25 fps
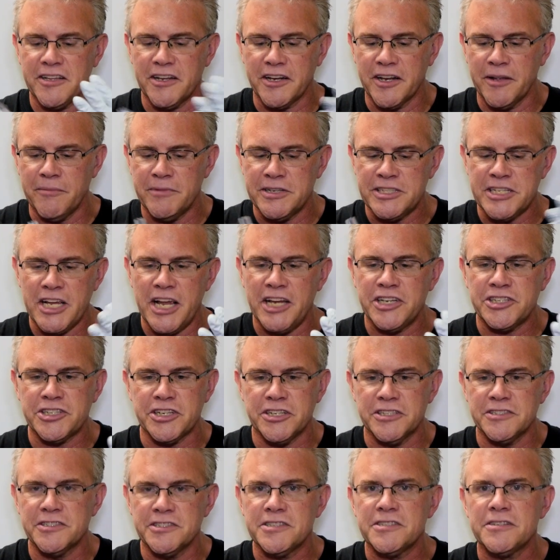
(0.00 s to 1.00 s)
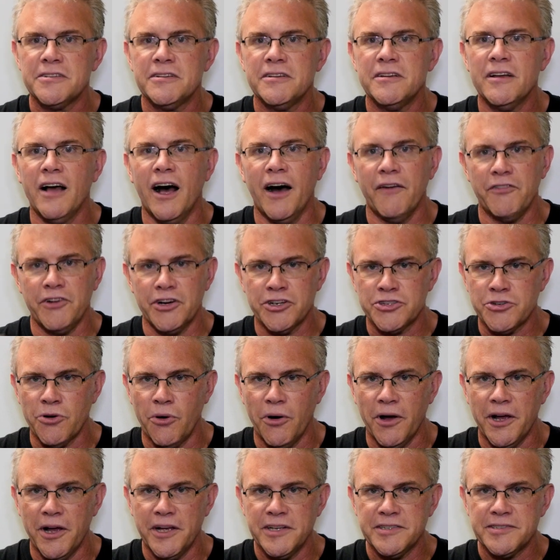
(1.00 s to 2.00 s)
limitations of your
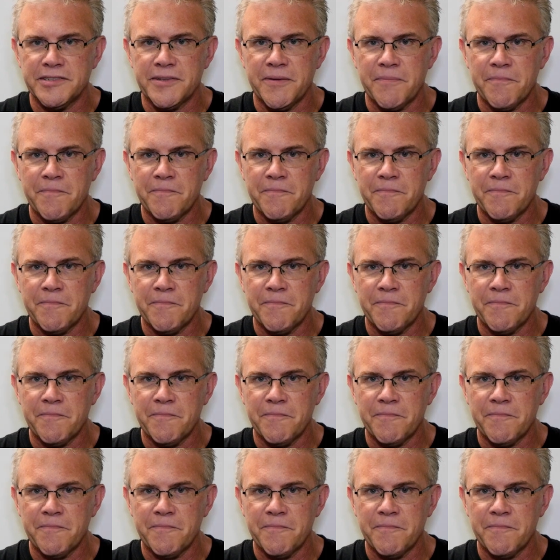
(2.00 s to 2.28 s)
toys.